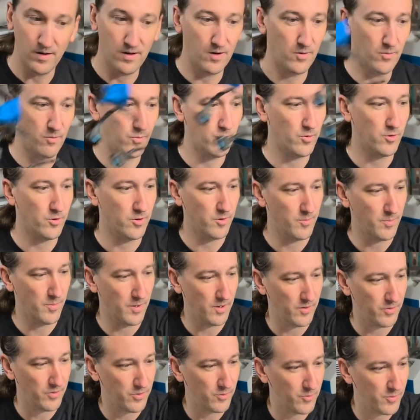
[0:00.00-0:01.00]
I'll worry
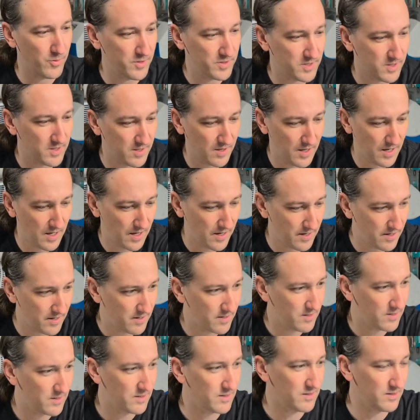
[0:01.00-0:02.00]
about the rest of that
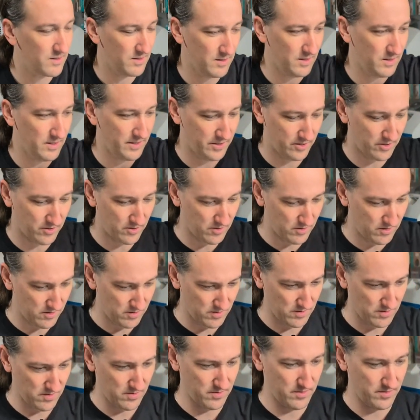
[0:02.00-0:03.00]

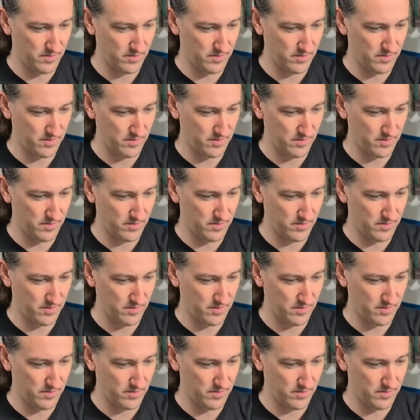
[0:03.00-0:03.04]
later.